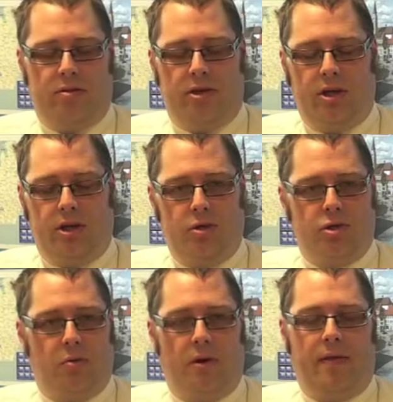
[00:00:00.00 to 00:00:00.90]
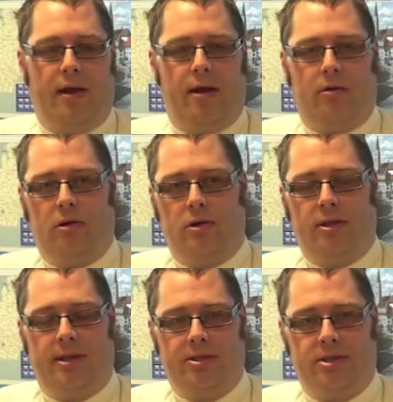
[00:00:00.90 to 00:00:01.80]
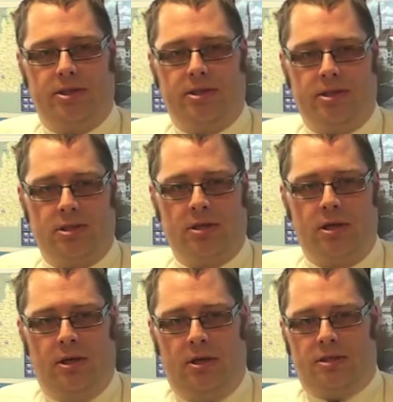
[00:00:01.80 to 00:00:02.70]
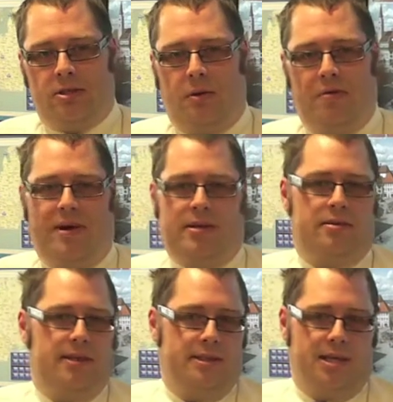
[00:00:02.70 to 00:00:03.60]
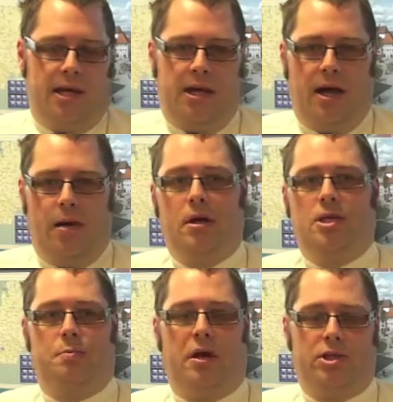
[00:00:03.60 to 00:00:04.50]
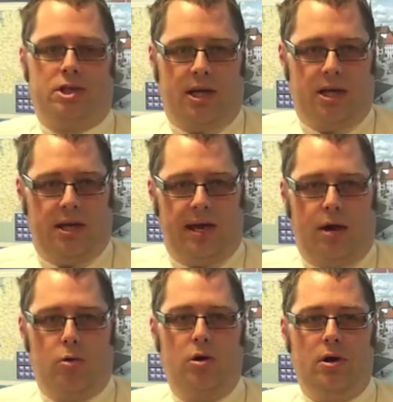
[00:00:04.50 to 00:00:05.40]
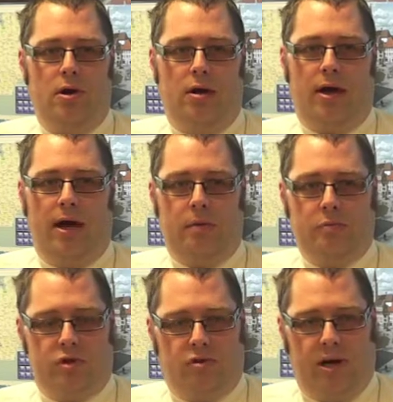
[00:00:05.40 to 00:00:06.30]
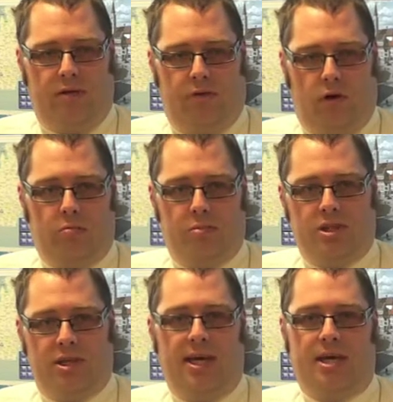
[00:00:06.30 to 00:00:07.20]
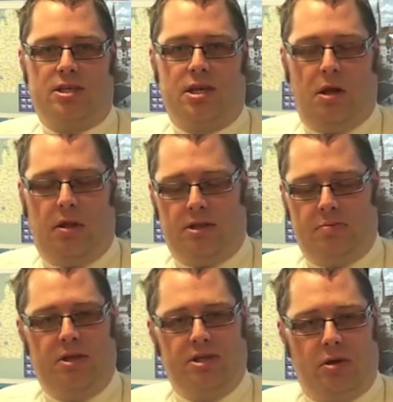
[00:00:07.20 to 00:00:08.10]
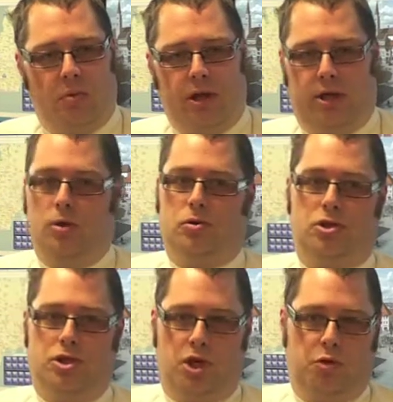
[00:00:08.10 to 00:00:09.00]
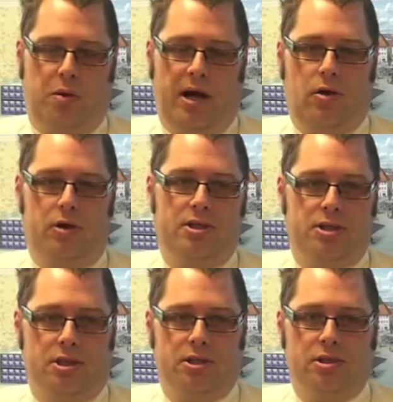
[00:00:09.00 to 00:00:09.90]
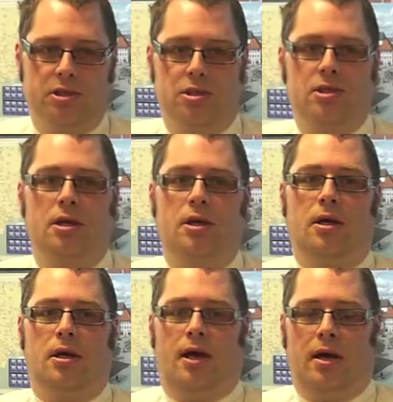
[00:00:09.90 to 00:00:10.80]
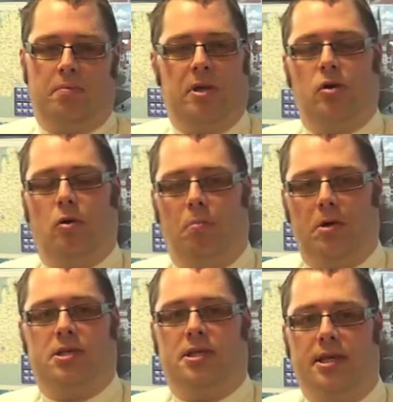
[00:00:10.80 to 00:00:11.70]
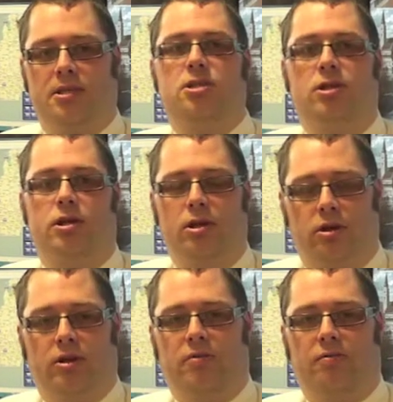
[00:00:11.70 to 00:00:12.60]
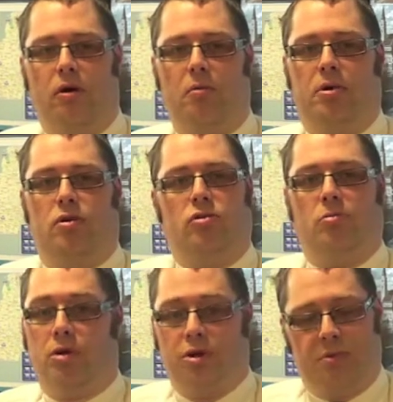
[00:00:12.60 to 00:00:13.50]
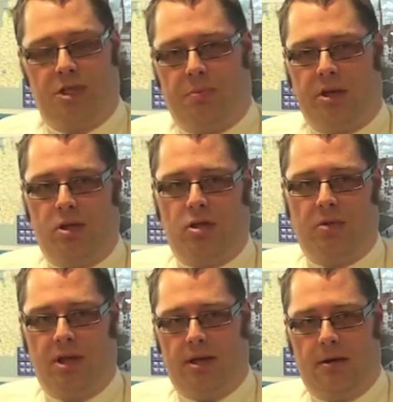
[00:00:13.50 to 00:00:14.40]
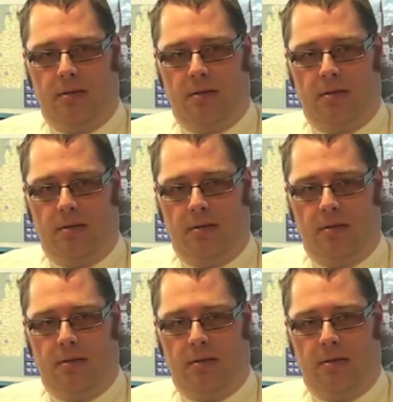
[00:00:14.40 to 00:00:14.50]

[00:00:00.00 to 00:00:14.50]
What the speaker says: user when they're logging the incidents. So we've added things like a spell checker now to try and avoid mistakes, and this means that when you go to search back on incidents, you don't miss the incident you're looking for because somebody's misspelled something.